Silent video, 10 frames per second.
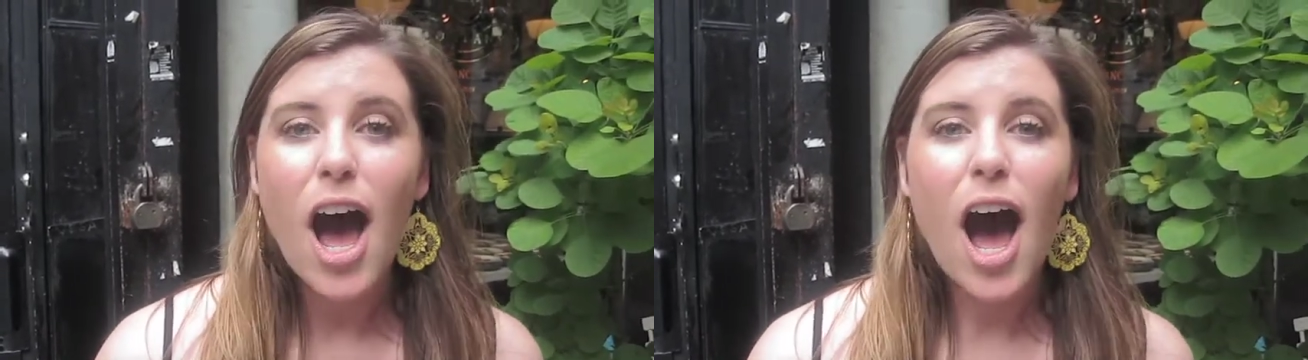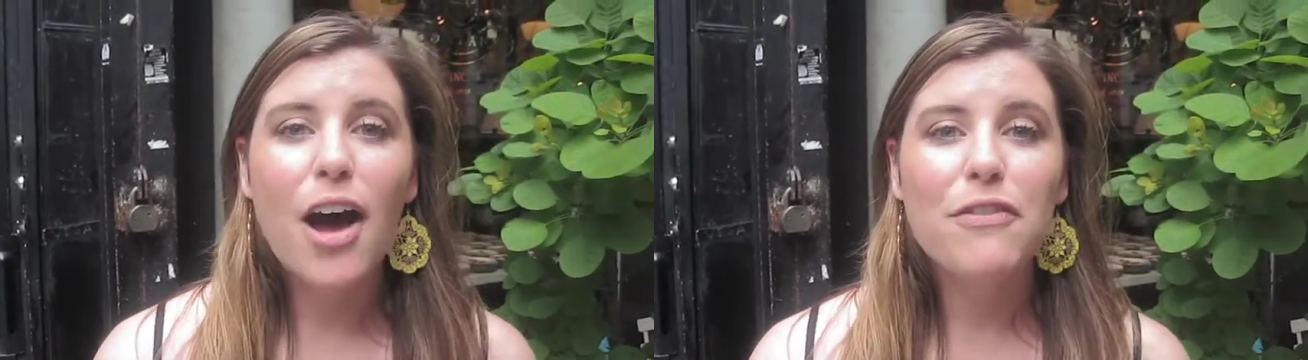
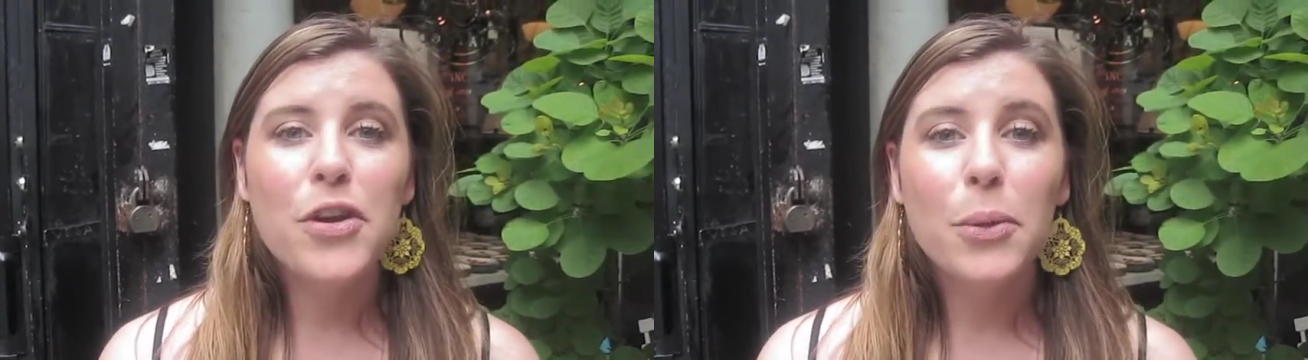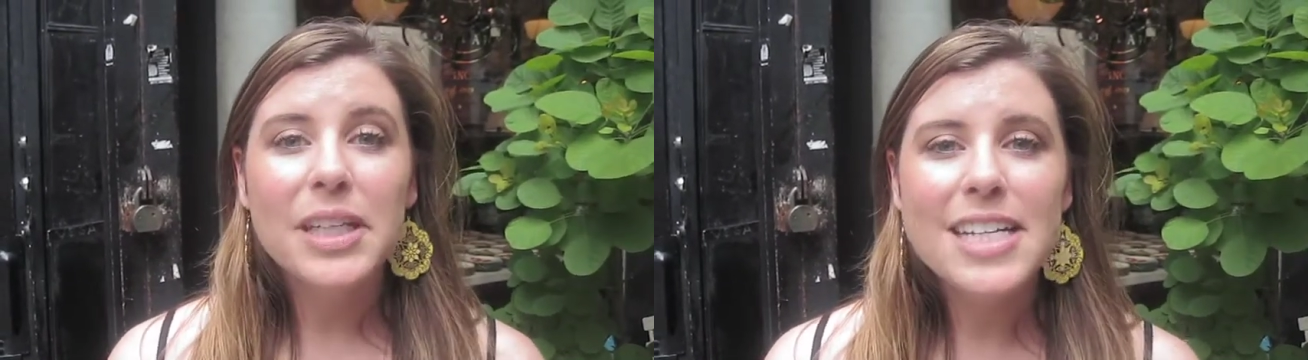of
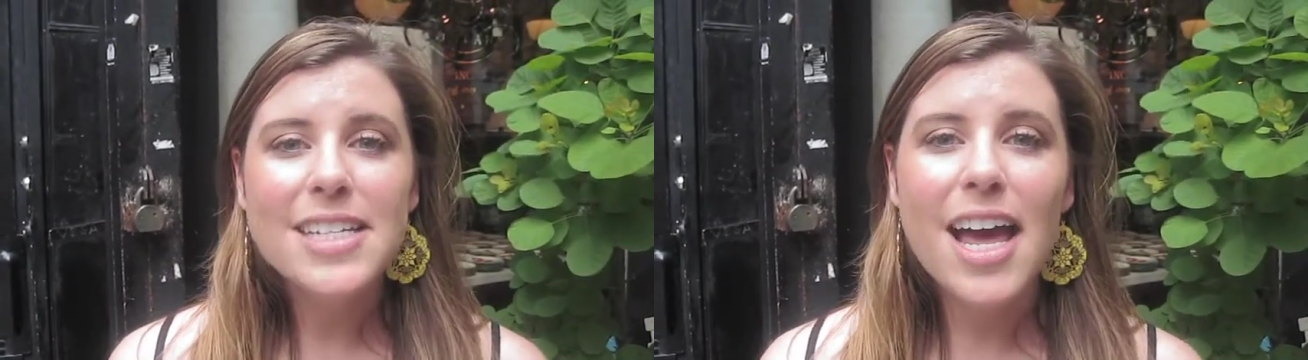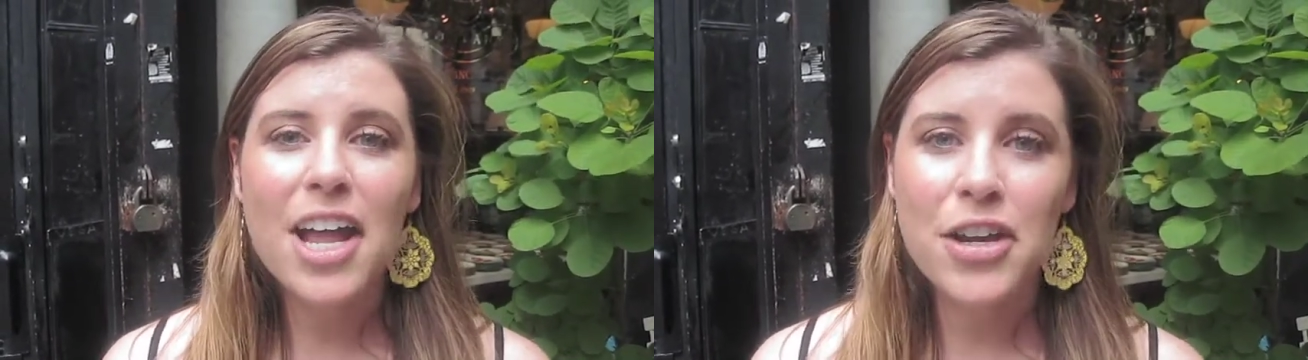
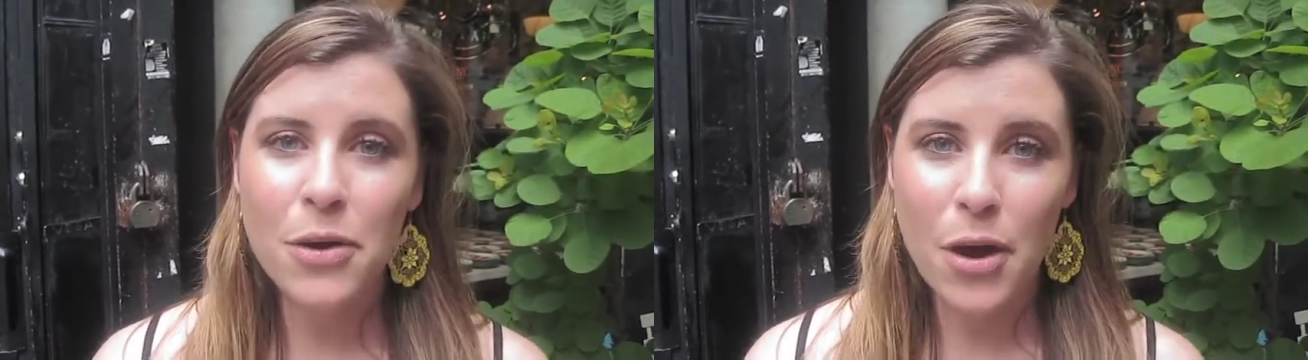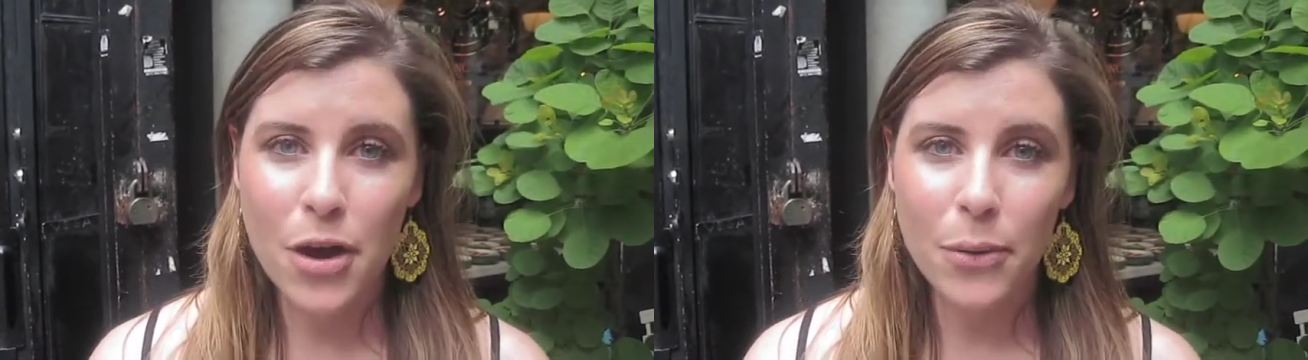Nolita and
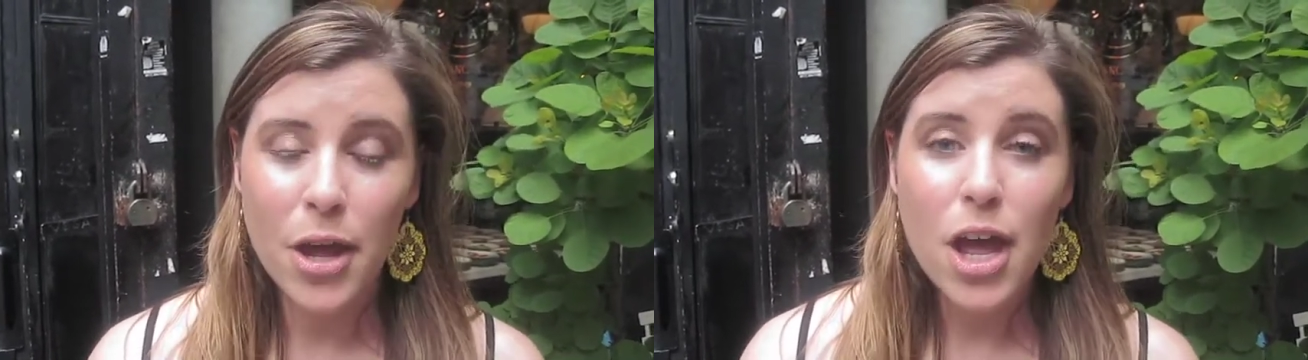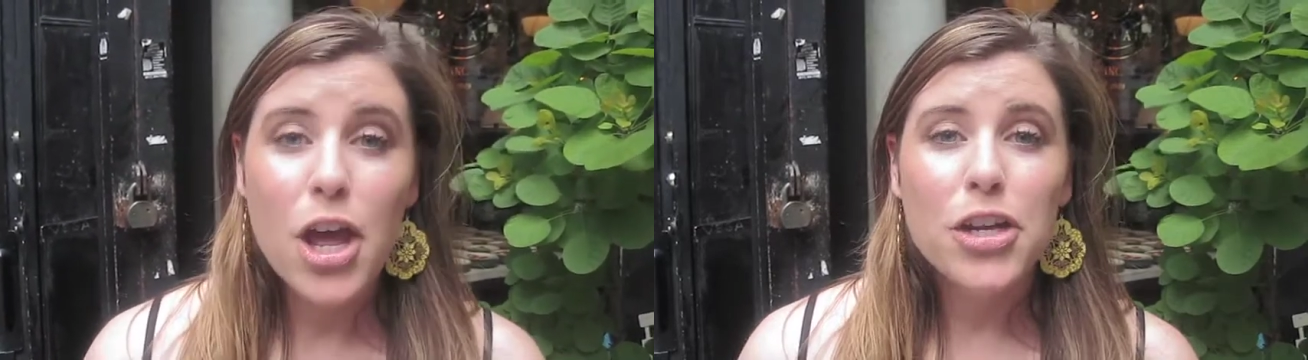NoHo.
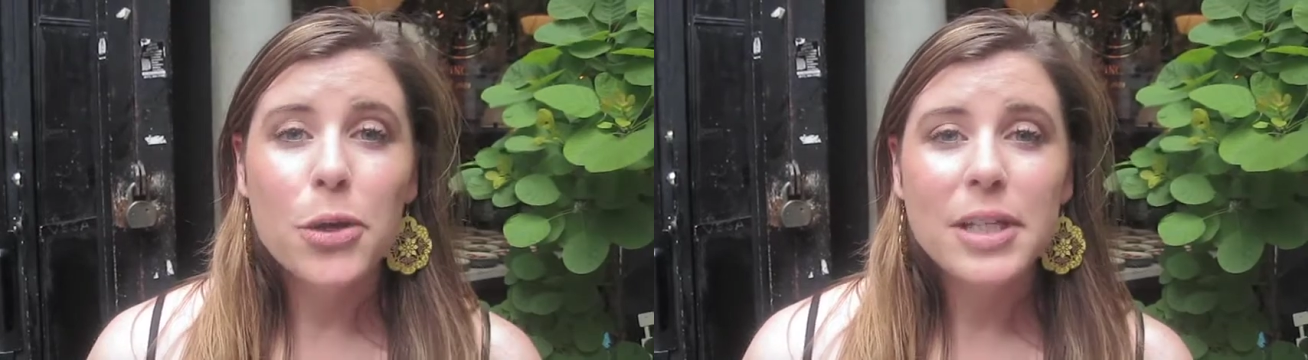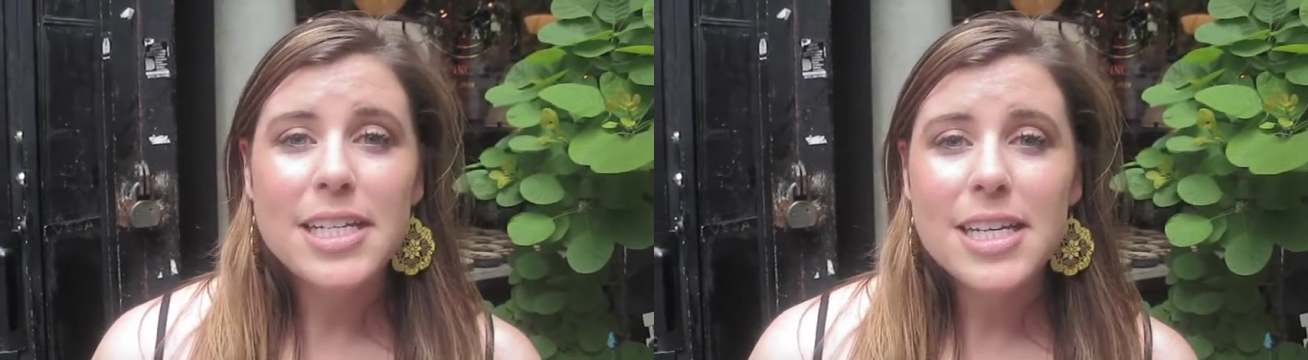
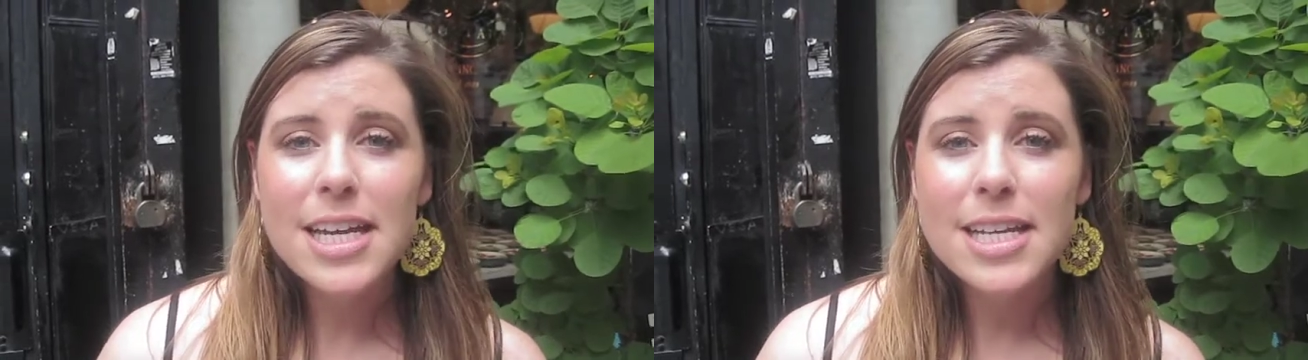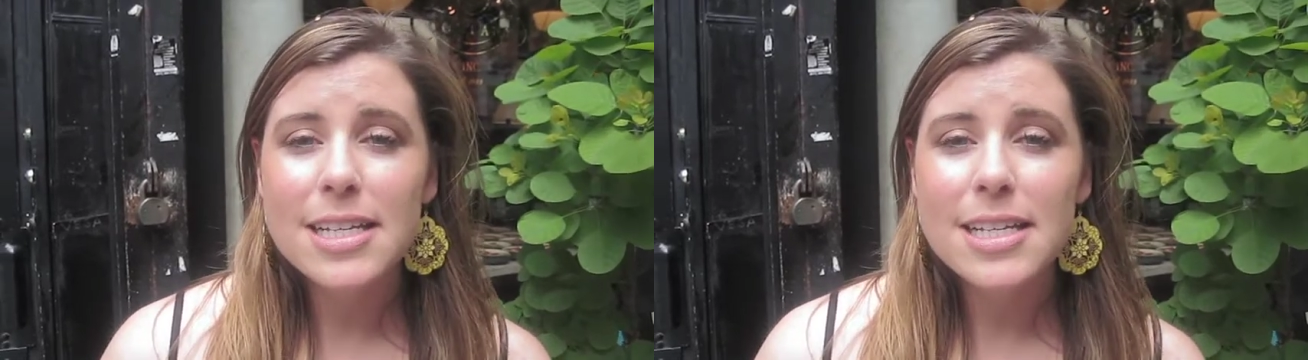Nolita